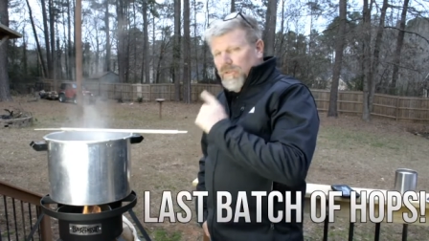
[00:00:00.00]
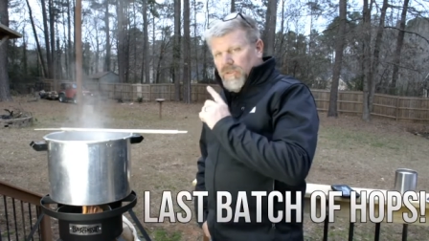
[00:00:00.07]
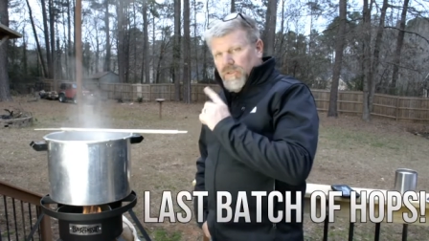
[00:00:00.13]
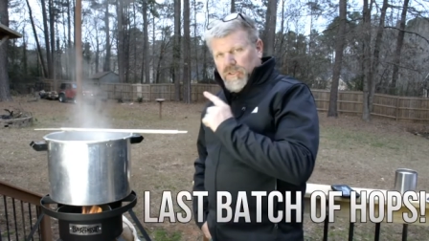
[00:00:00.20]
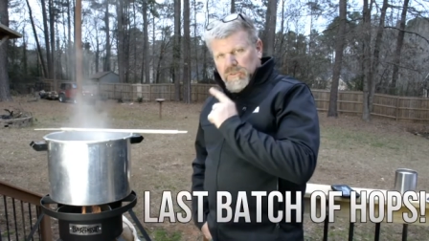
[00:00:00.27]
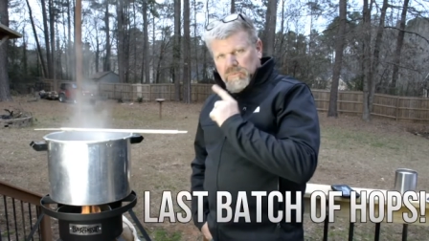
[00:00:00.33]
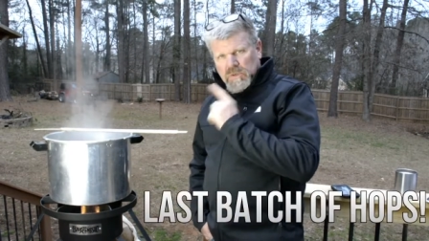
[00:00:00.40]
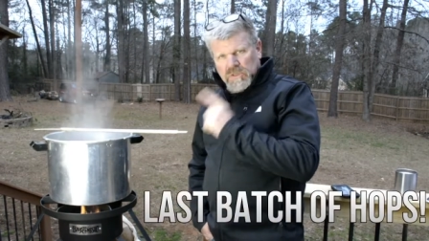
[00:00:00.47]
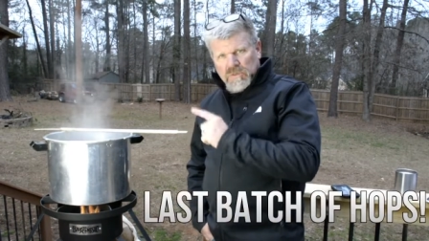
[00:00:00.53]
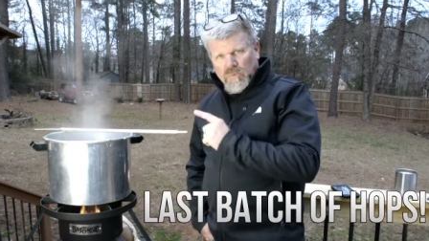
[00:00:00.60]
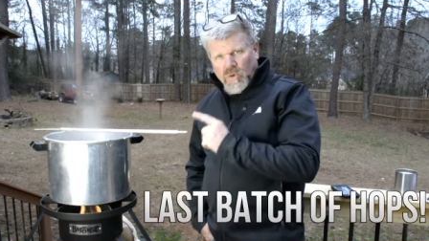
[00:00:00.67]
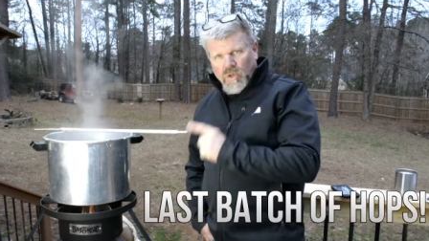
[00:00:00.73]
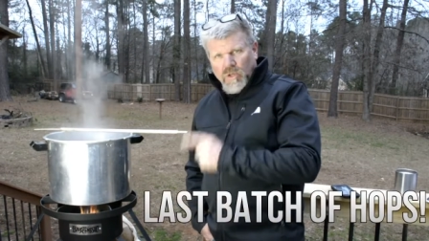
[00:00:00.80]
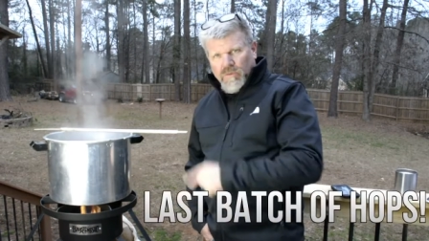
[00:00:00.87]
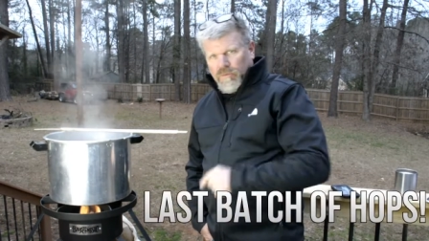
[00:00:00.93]
you're supposed to
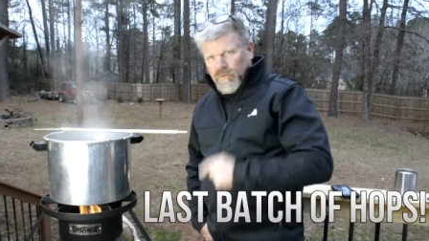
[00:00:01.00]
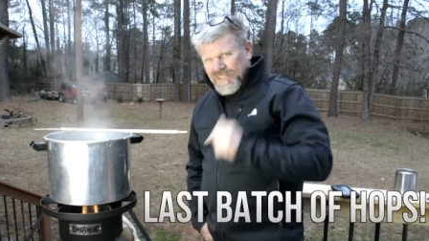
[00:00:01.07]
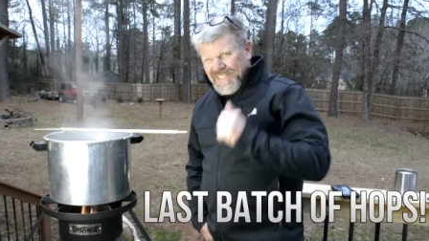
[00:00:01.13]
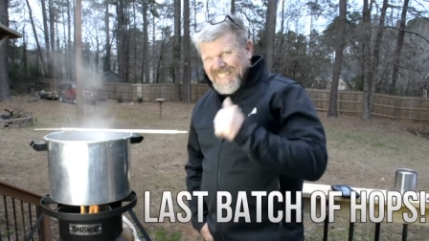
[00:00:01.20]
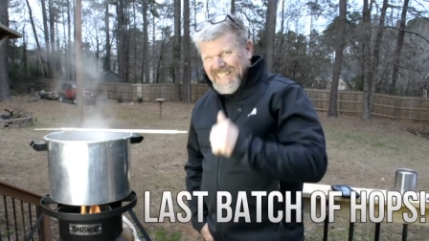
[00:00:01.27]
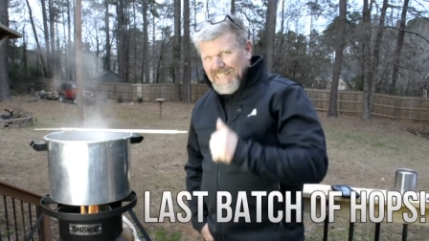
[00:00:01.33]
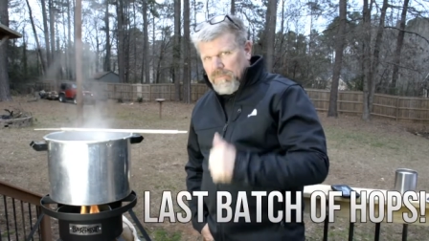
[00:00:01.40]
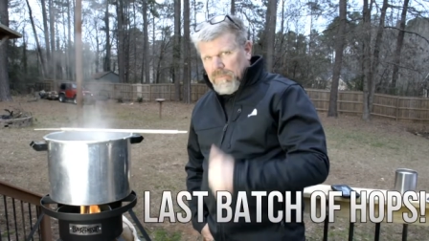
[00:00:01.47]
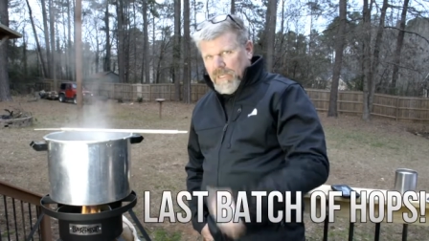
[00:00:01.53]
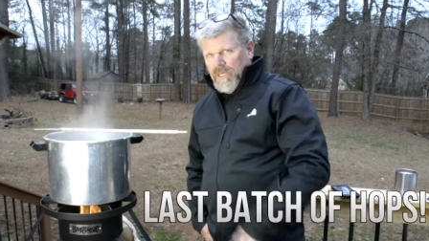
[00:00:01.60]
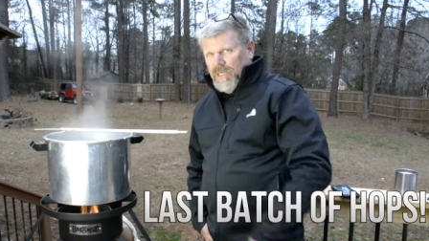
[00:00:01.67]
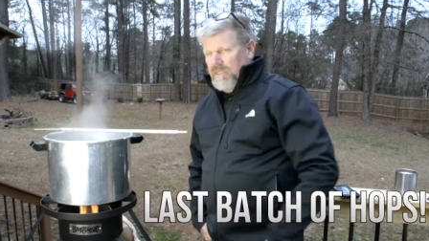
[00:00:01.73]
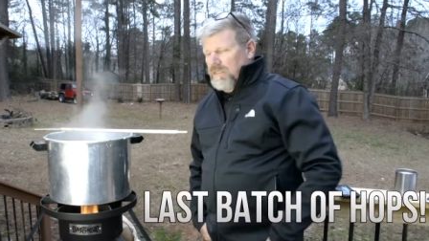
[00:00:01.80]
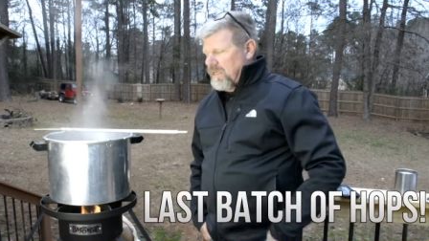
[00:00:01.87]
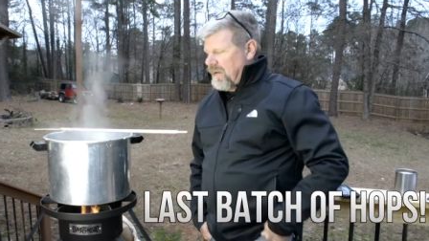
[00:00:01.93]
boil it for ten
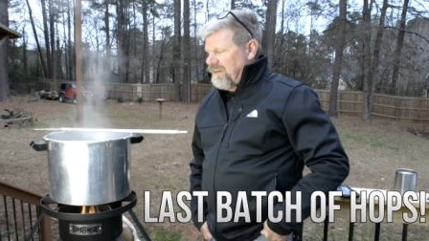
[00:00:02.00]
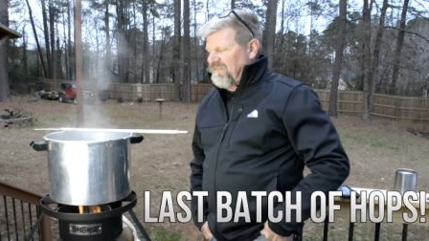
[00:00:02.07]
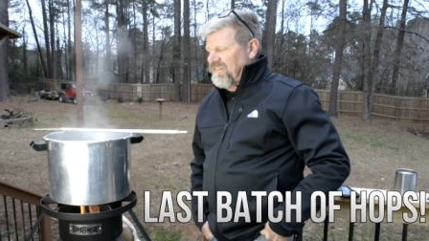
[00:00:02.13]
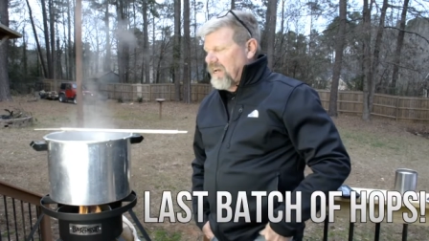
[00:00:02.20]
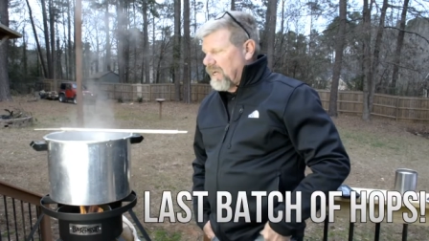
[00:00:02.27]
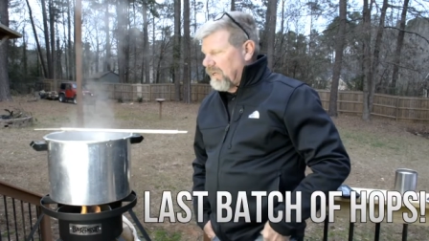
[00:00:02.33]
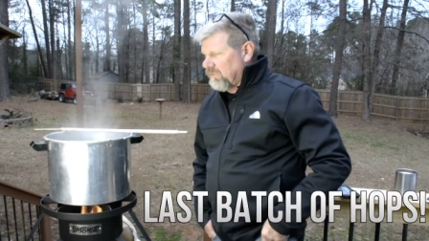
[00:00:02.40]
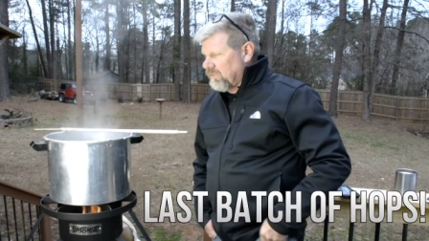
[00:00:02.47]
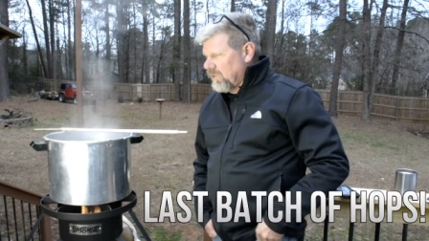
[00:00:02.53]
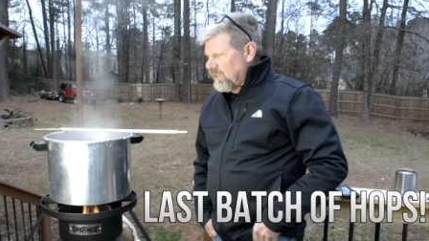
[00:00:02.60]
minutes, not five.